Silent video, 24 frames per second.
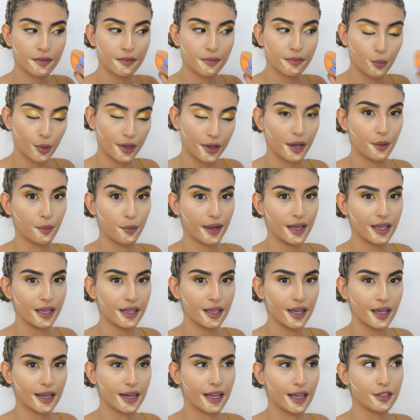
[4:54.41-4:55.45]
when I wear
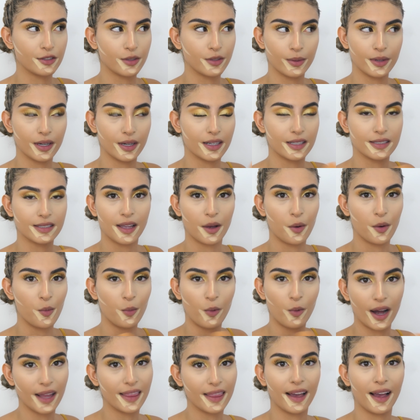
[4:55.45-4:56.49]
it, and I don't understand
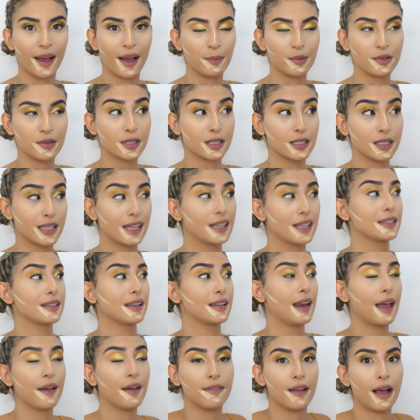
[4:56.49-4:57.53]
why that happens because that
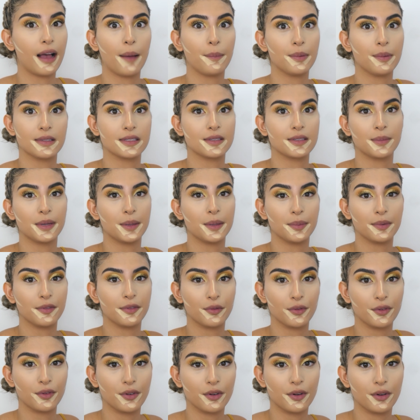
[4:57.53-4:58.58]
never happened to me
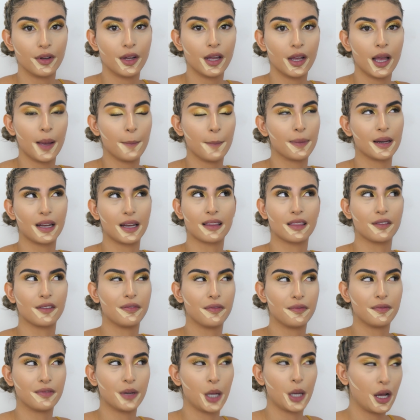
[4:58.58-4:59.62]
before. But like
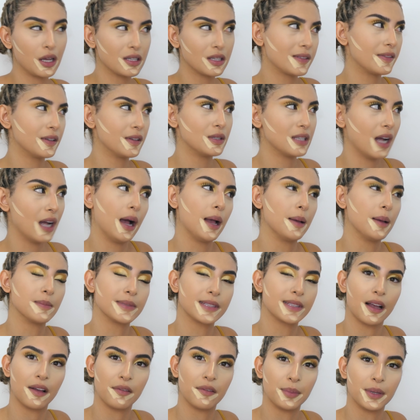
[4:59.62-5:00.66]
the last few times
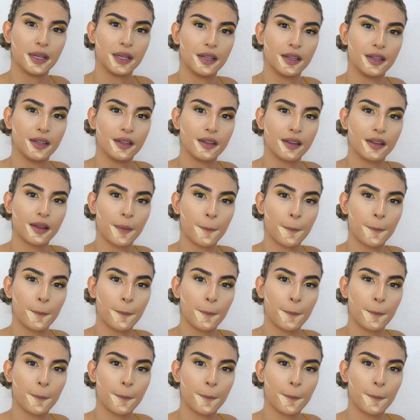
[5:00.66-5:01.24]
that I've been